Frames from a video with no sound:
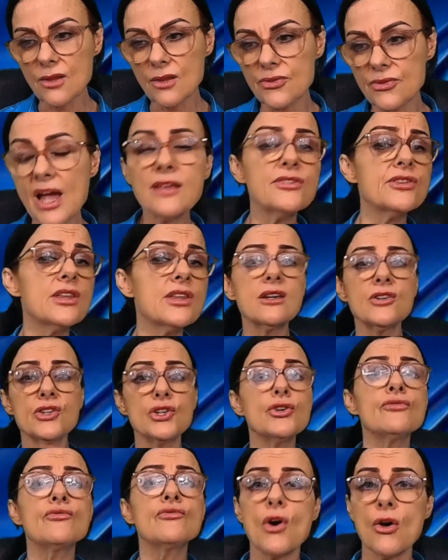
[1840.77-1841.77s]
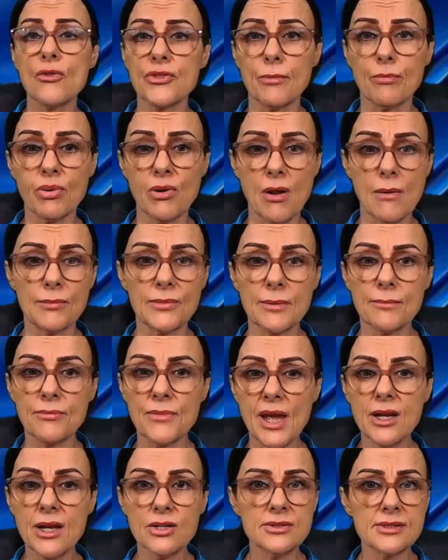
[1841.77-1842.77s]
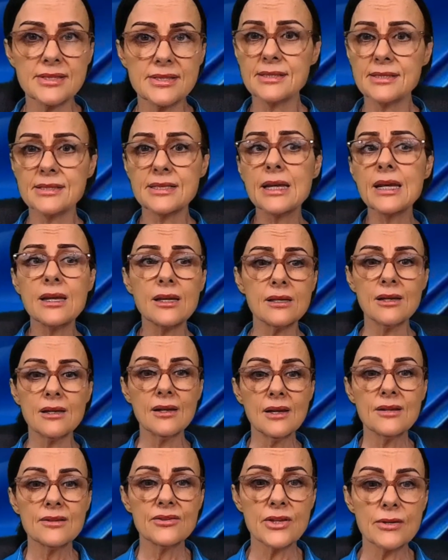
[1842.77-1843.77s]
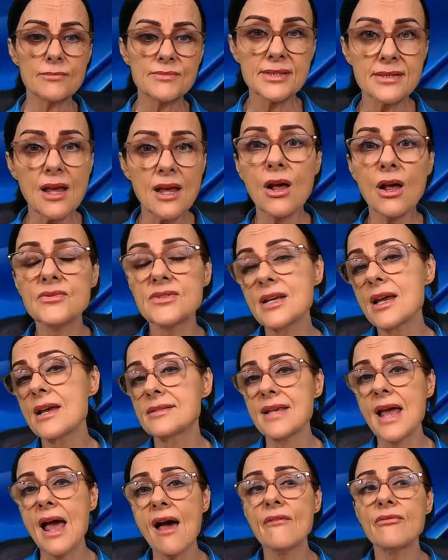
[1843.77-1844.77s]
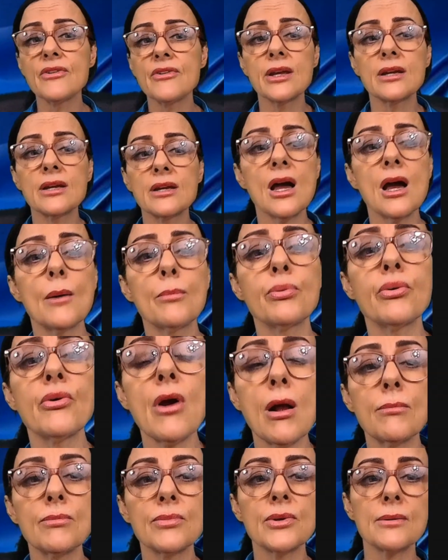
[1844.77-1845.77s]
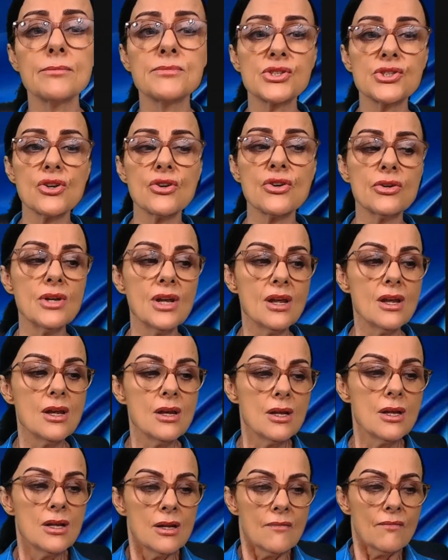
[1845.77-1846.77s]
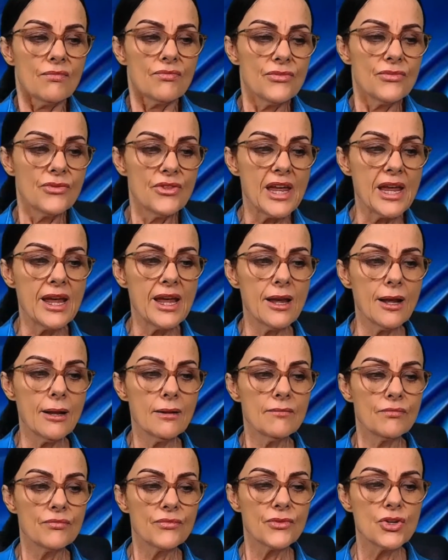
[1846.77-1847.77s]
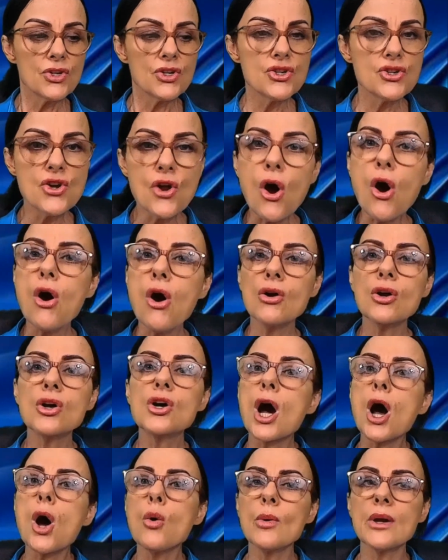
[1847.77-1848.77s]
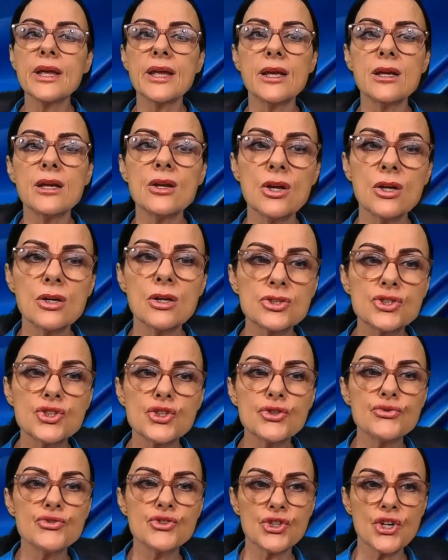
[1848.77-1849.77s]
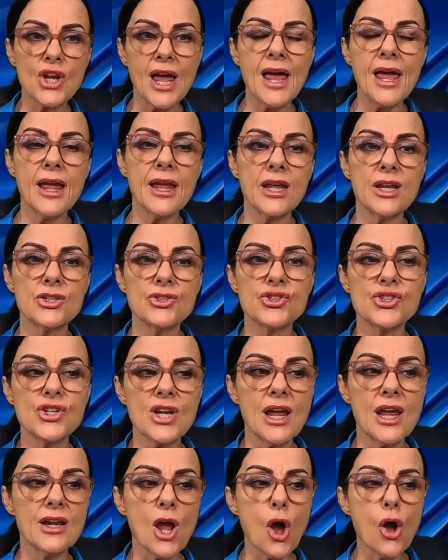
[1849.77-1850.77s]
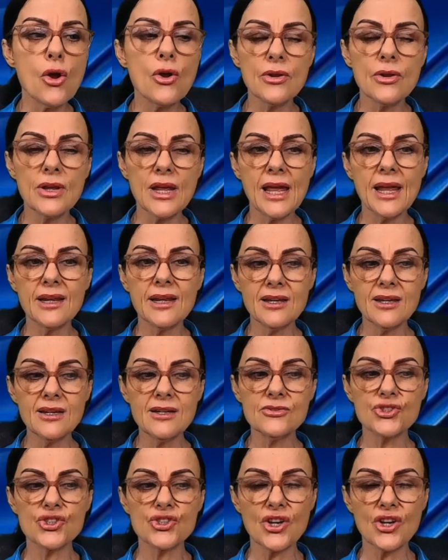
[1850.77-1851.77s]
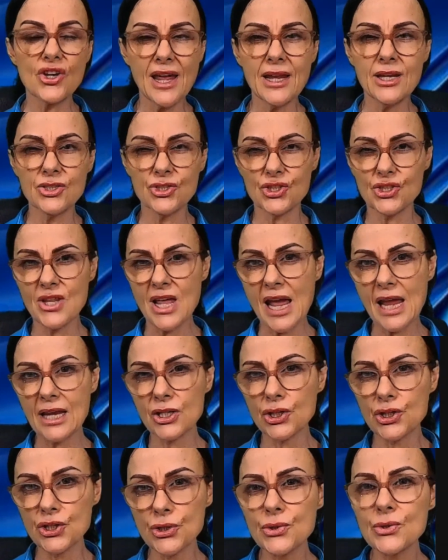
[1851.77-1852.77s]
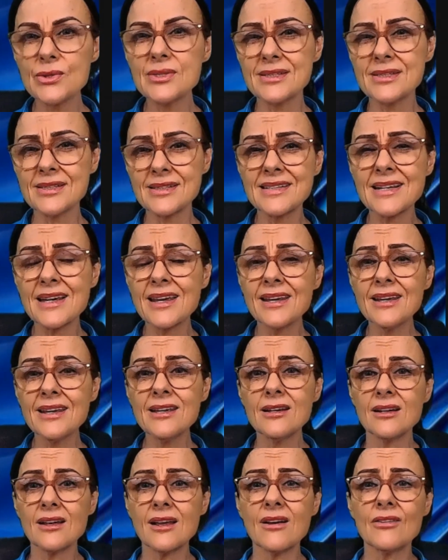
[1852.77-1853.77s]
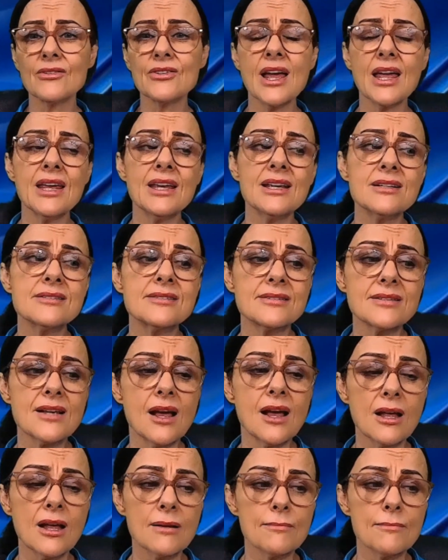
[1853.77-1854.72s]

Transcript: they think you've got the problem. They don't see themselves as having a problem. So they're not going to change. And any change that you see is